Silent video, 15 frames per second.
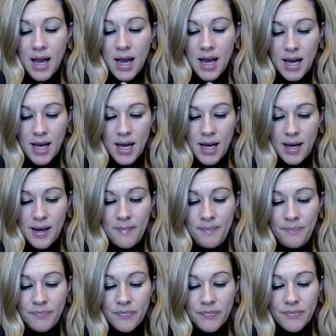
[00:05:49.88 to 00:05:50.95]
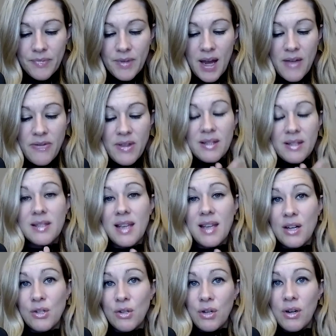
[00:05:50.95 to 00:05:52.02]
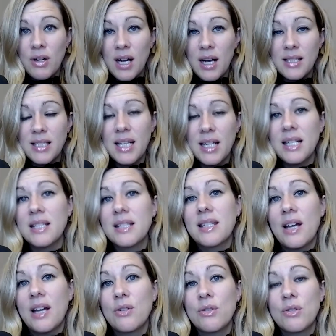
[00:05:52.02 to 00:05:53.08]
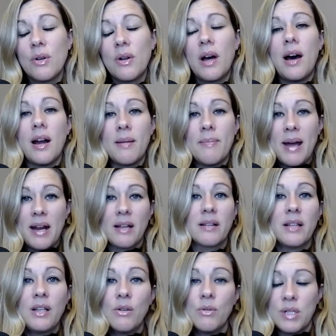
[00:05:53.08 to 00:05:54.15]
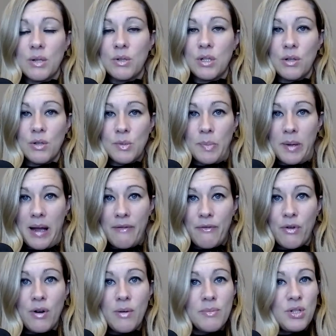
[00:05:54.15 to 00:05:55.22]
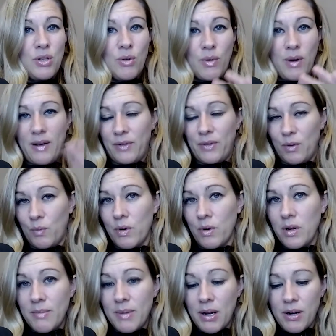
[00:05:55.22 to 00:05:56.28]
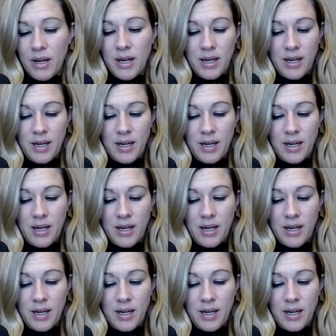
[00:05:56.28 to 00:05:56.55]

And then schedule your content. Schedule so it automatically goes out to those platforms. You don't have to worry about it.